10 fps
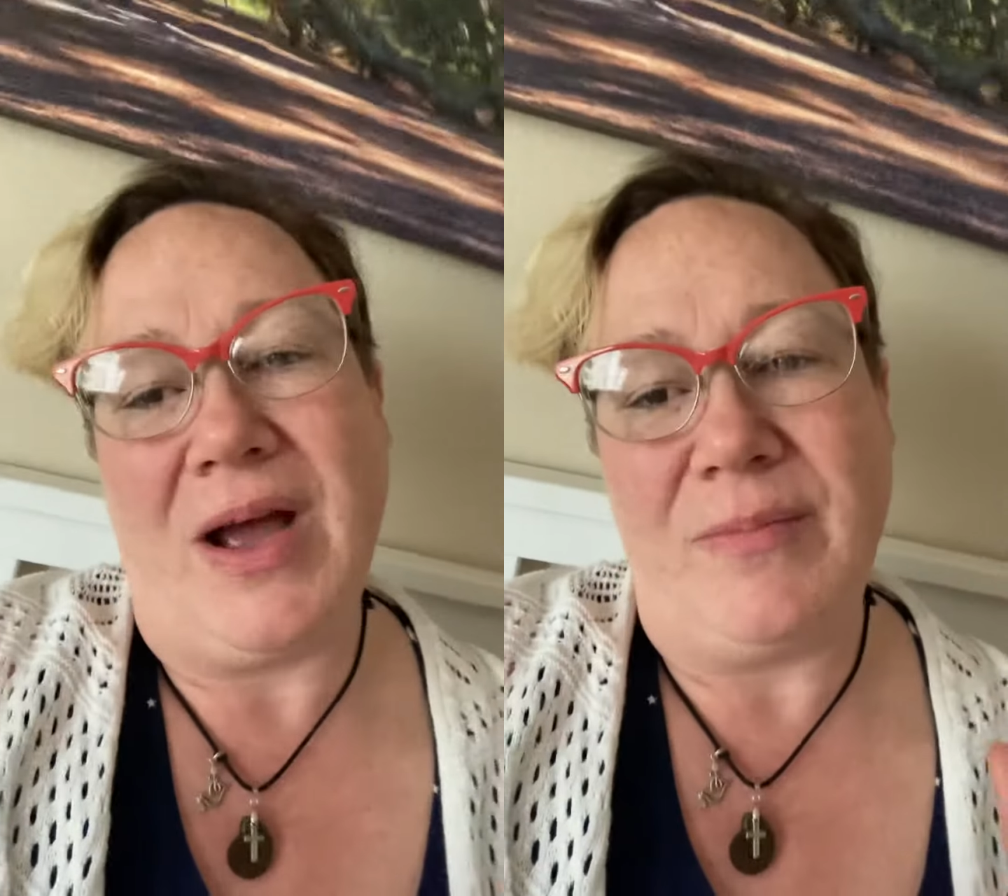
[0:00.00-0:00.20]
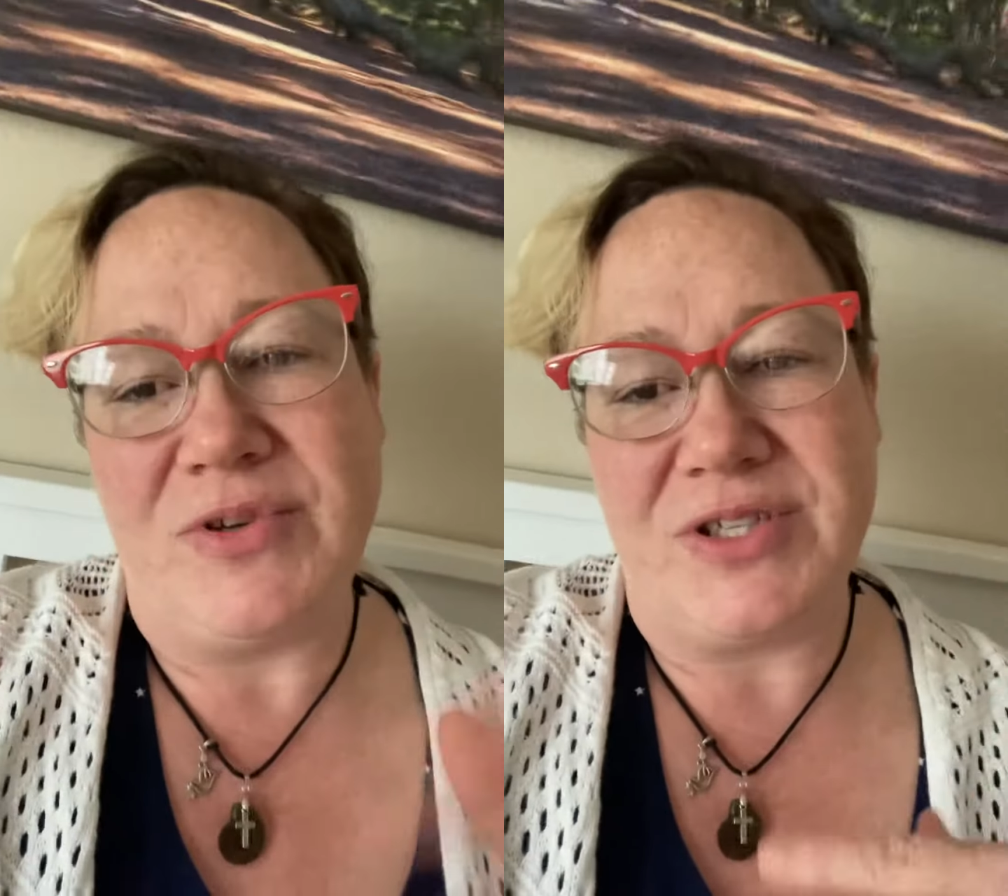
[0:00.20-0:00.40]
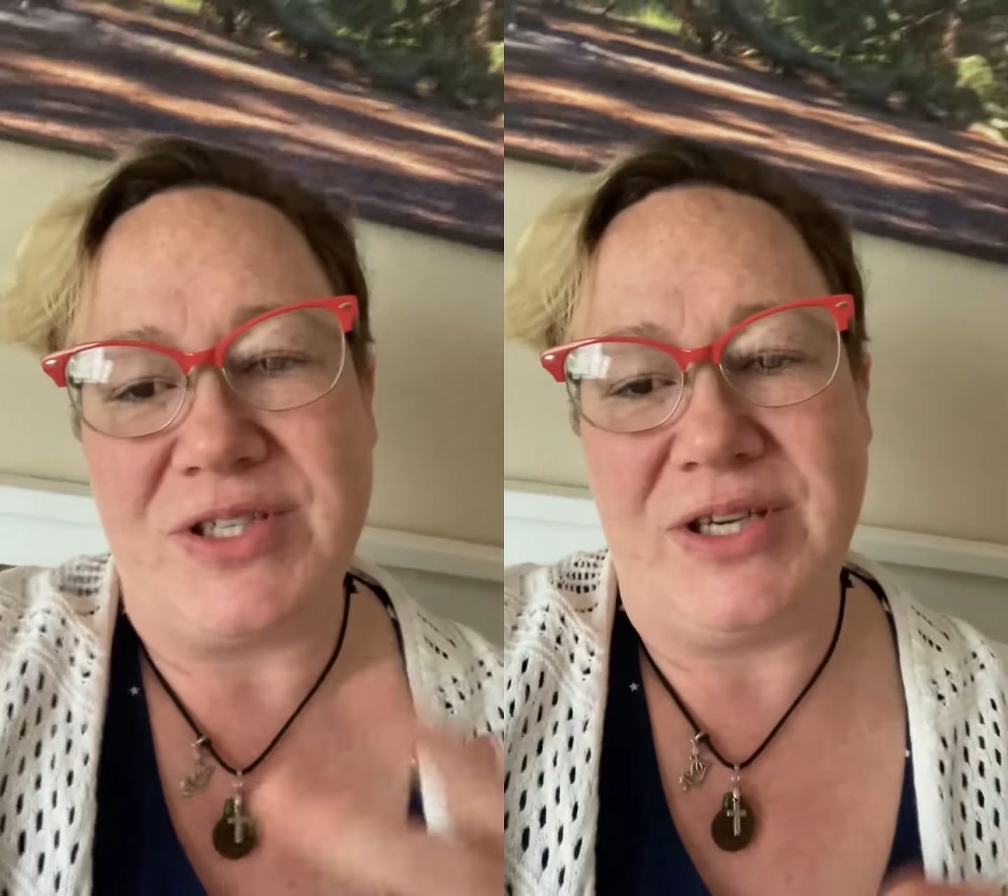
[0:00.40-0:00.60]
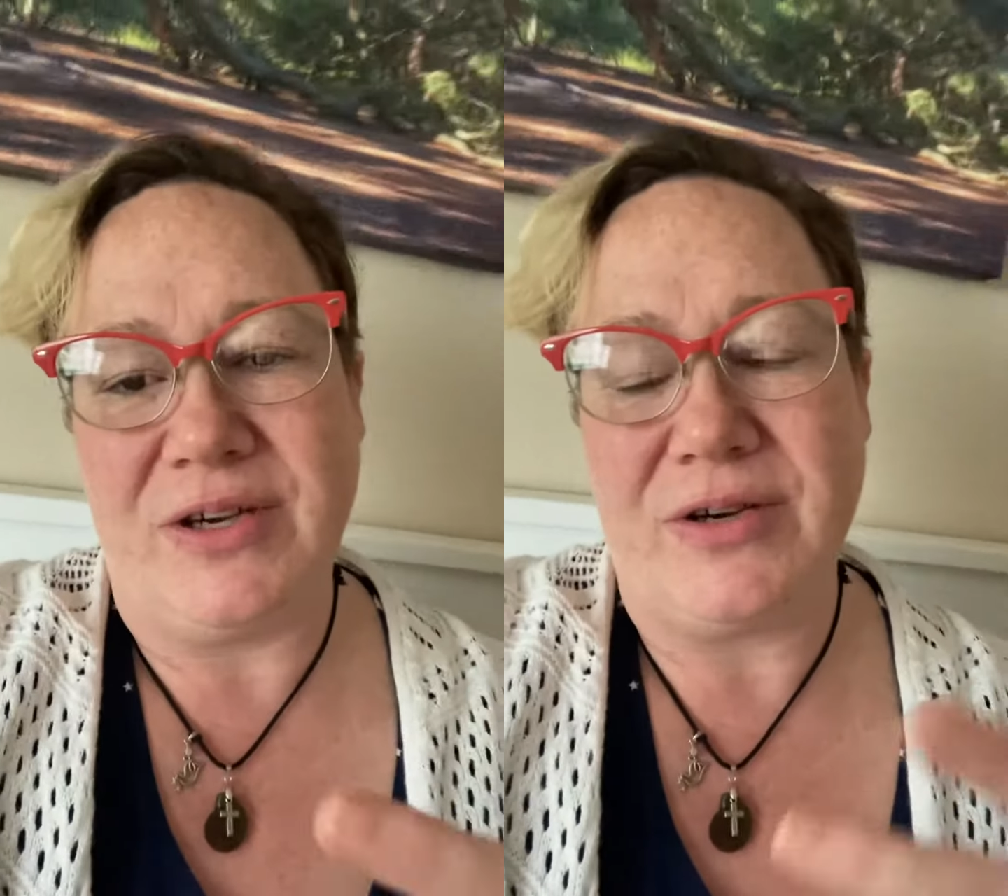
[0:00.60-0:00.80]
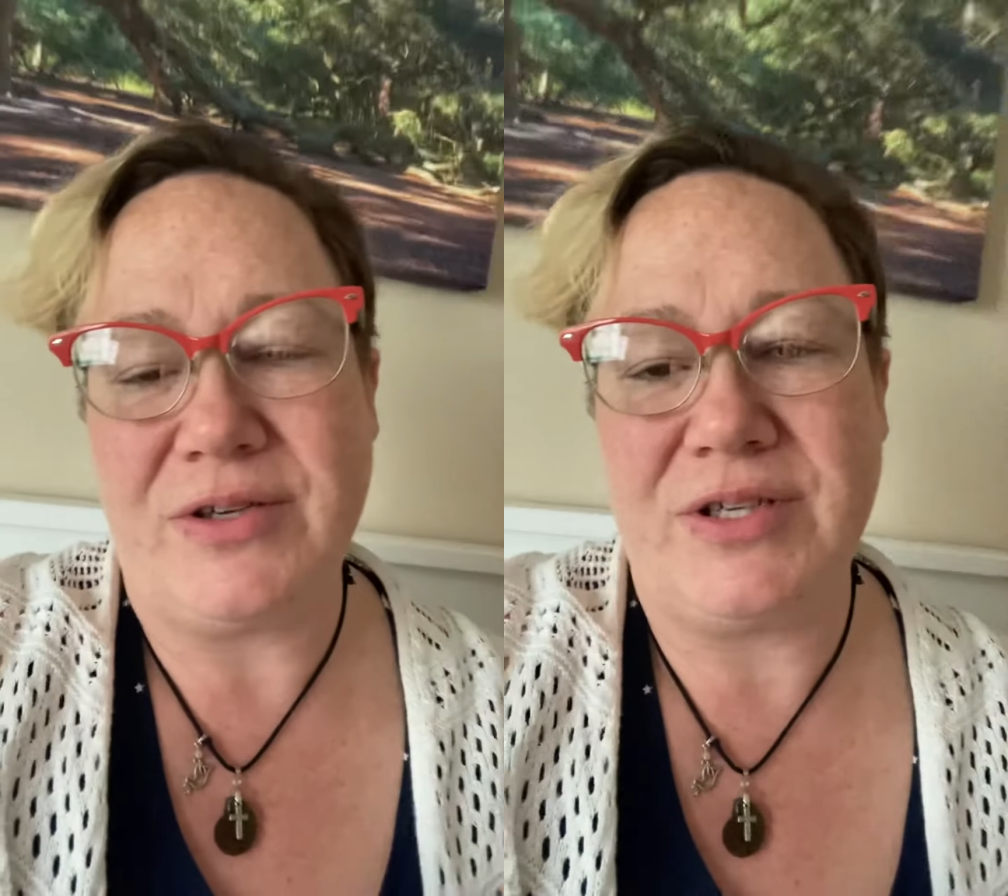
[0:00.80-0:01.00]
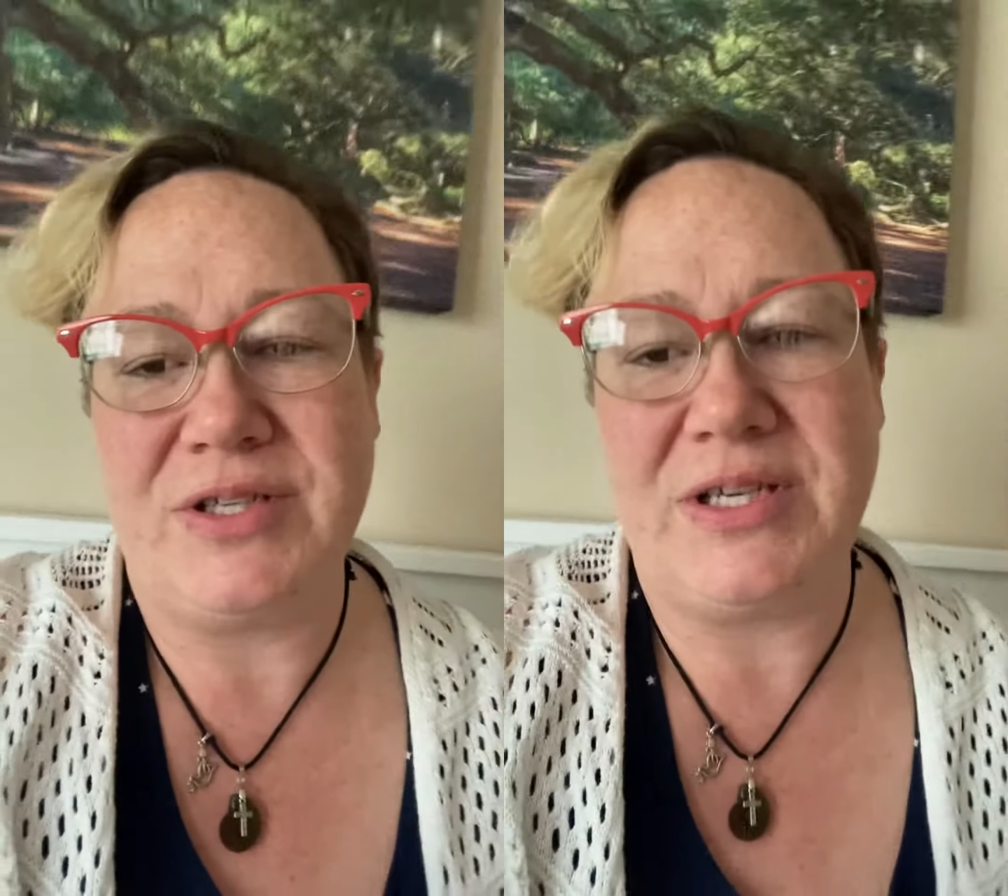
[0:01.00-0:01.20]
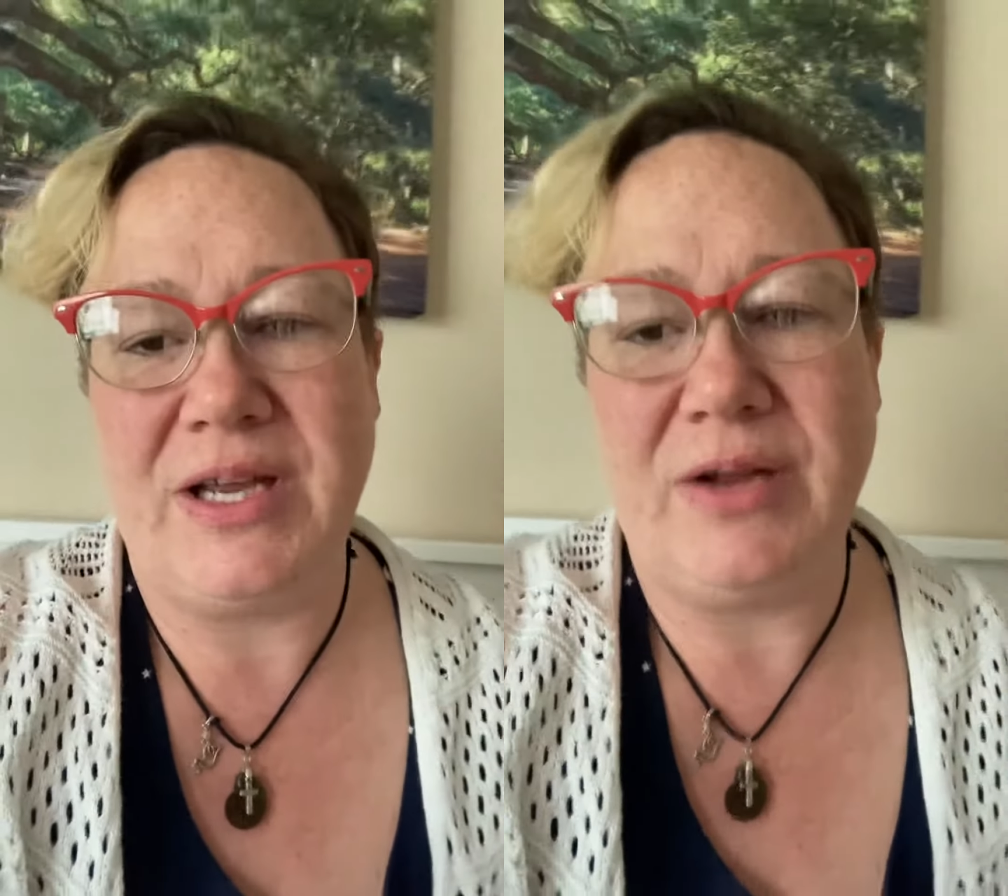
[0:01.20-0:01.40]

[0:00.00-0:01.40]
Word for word: I'm just here to say